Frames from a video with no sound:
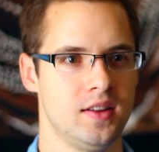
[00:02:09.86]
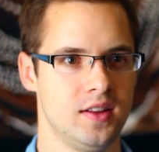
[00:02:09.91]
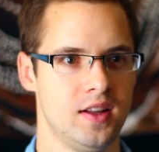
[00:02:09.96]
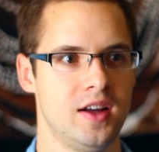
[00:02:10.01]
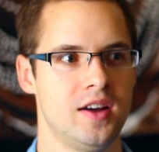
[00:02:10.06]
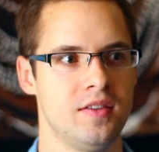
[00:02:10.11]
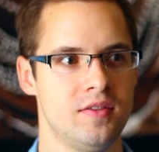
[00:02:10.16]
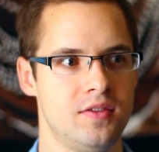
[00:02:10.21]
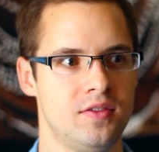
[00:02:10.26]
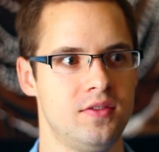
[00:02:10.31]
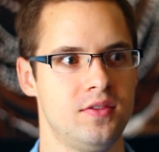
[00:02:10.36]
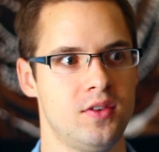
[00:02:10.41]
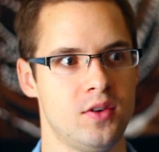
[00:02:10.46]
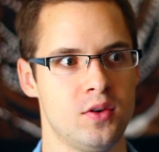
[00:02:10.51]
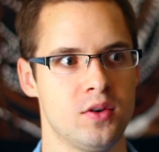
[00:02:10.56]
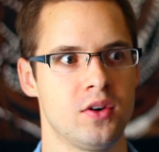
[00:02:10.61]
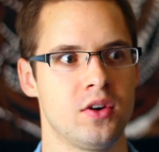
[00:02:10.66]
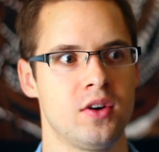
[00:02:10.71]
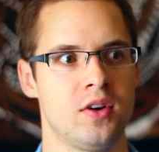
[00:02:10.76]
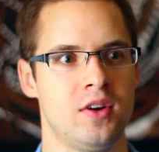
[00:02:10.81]
love
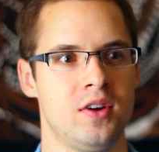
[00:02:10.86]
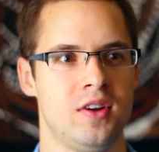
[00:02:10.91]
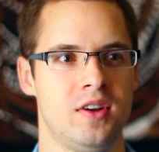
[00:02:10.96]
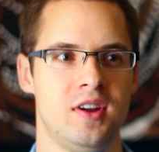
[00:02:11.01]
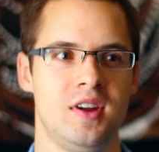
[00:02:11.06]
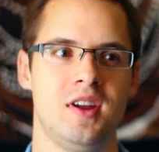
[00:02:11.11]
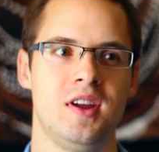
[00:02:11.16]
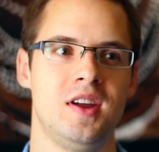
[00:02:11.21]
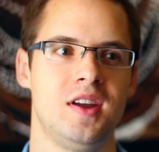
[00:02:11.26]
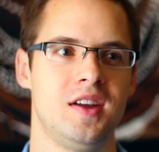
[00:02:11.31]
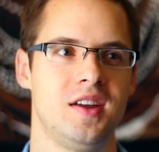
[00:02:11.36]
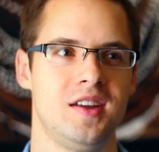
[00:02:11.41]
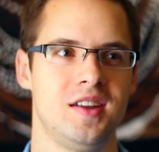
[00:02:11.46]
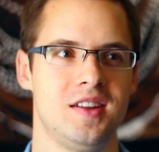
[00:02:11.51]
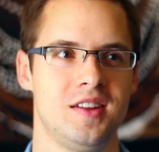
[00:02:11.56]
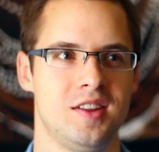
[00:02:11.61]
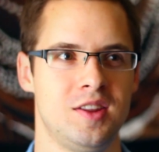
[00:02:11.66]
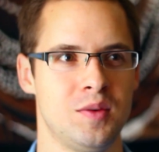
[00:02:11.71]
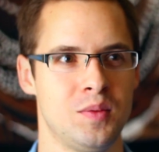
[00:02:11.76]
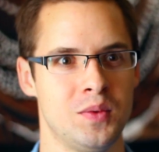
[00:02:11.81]
for
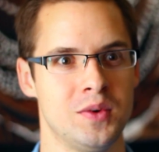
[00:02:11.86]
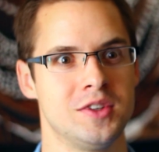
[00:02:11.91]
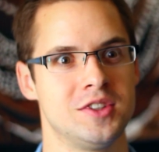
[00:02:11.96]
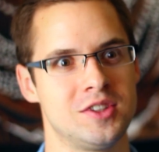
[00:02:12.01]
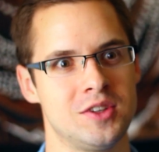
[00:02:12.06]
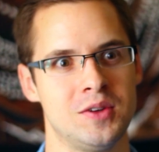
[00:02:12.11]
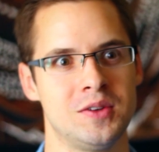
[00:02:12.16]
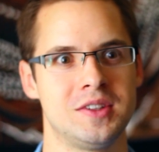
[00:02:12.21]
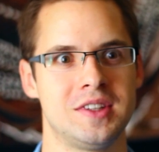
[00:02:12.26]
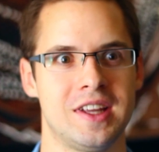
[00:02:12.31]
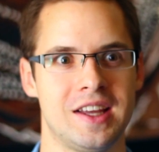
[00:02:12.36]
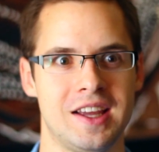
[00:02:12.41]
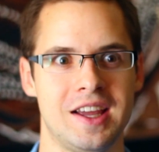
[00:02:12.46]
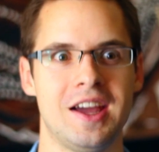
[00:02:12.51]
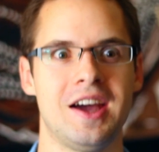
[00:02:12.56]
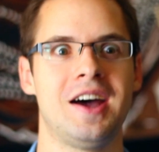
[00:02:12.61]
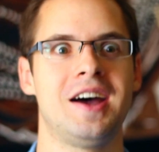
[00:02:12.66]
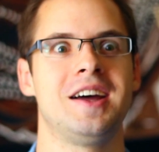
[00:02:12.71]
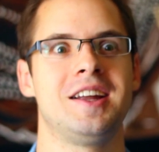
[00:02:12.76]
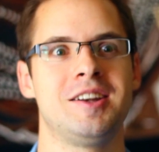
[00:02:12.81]
the result I
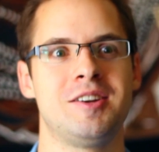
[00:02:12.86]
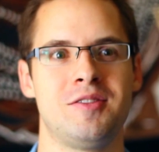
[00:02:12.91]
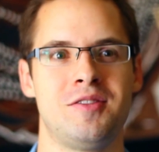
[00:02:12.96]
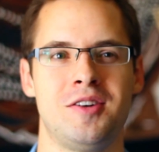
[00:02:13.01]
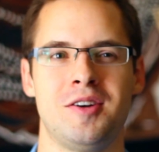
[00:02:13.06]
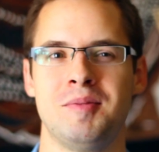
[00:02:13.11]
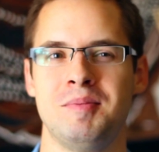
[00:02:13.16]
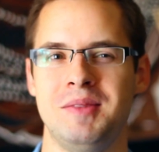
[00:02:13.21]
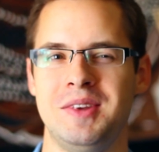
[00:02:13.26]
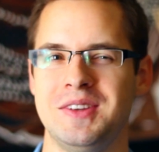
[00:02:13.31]
got from